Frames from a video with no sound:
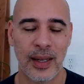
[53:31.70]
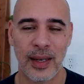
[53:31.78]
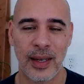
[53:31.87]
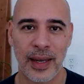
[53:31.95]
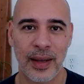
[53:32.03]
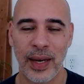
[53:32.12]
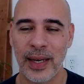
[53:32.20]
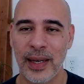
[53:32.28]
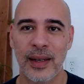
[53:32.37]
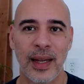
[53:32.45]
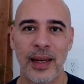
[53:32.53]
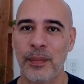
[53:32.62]
Like if I can
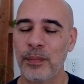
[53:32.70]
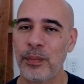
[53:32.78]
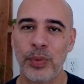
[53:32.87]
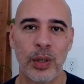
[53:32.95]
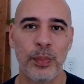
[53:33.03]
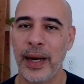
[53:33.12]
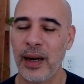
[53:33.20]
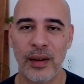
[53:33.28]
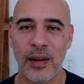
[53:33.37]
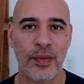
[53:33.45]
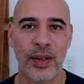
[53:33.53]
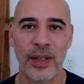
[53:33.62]
like prepare
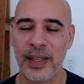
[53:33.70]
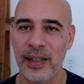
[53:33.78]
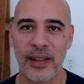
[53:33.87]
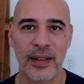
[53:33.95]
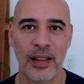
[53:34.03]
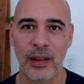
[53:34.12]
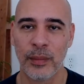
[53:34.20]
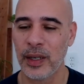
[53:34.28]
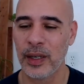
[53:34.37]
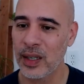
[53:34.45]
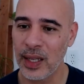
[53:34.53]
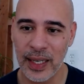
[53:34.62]
for dinner a little bit
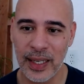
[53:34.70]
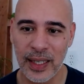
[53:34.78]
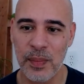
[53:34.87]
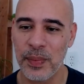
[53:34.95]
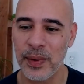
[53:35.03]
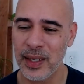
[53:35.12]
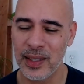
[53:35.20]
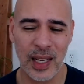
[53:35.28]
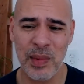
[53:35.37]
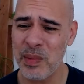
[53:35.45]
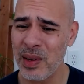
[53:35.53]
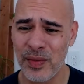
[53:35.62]
or clean up, it's going
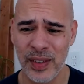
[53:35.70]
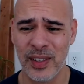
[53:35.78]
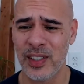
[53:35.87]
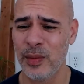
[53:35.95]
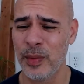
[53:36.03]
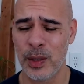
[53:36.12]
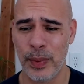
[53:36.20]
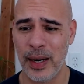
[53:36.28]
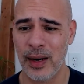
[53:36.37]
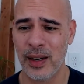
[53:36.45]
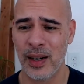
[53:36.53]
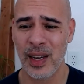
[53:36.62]
to make me feel so much
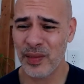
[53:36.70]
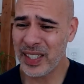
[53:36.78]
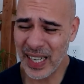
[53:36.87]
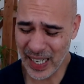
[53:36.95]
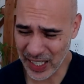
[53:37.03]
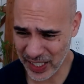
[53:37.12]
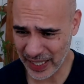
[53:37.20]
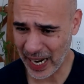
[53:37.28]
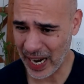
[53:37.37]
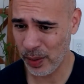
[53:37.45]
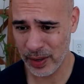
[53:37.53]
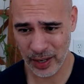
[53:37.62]
better. If I take a
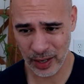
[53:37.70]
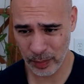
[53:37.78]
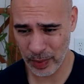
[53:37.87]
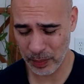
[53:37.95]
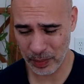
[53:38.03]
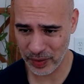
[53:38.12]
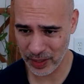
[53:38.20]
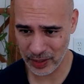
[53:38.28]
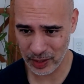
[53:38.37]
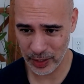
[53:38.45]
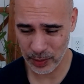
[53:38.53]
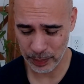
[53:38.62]
shower, it'll make me feel so
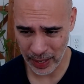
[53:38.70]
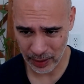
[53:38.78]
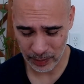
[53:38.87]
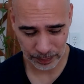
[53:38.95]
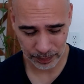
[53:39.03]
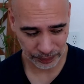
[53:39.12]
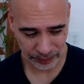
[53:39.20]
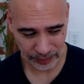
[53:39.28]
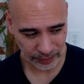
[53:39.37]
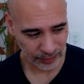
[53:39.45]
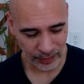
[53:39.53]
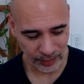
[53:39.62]
much better.
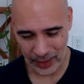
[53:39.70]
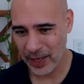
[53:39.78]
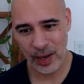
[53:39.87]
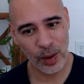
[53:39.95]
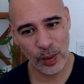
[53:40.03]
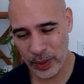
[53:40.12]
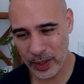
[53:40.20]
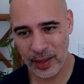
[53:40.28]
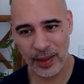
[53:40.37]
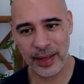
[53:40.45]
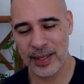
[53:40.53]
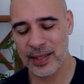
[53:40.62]
What are the
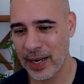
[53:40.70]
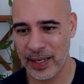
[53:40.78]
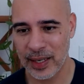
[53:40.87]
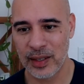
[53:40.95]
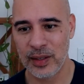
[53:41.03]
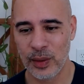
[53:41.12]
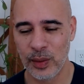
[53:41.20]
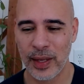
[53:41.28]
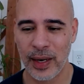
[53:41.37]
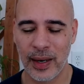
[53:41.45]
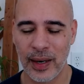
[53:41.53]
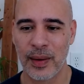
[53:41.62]
things that I can do that
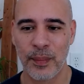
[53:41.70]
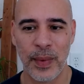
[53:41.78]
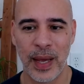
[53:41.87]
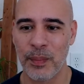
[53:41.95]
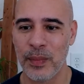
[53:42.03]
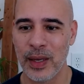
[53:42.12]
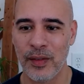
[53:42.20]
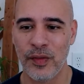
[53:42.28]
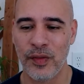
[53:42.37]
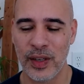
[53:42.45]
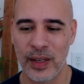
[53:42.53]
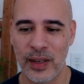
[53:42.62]
are going to make me
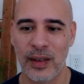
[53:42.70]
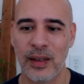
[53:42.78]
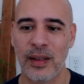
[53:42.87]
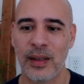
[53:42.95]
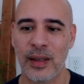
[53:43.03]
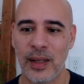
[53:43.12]
feel